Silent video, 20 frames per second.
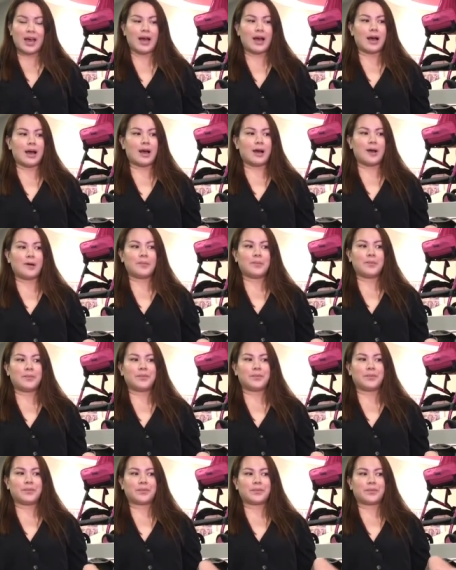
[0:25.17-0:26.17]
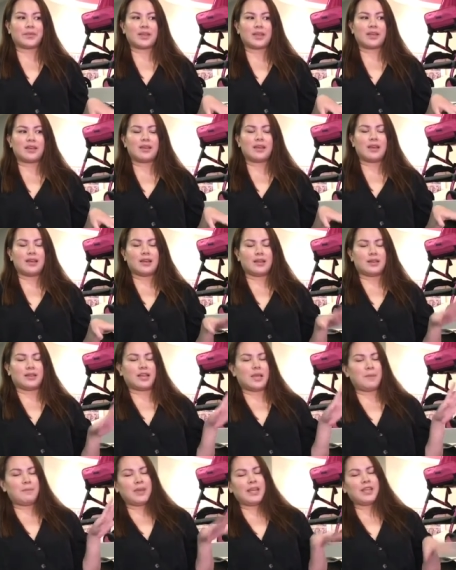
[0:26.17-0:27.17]
Um,
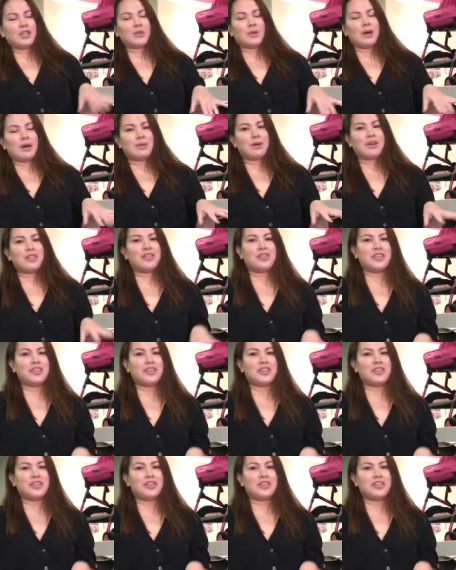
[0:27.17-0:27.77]
keeping to our